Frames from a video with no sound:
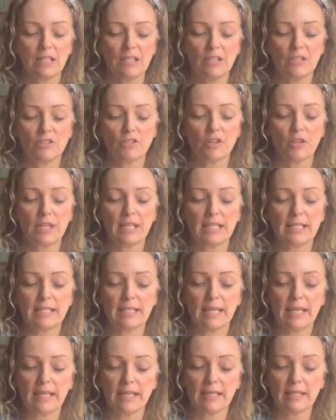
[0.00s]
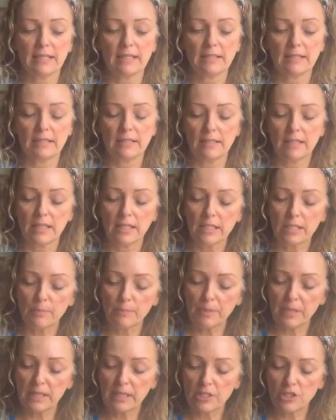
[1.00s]
So I'm going to take a little
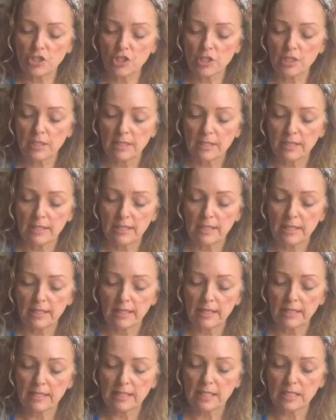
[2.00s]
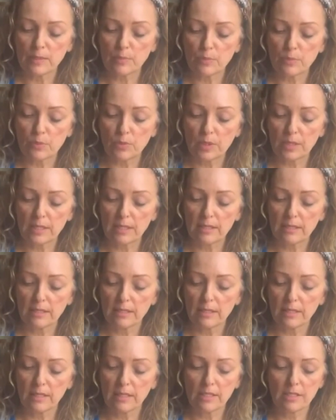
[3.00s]
pinch and sprinkle
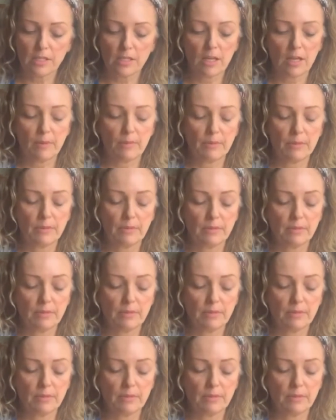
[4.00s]
it on top.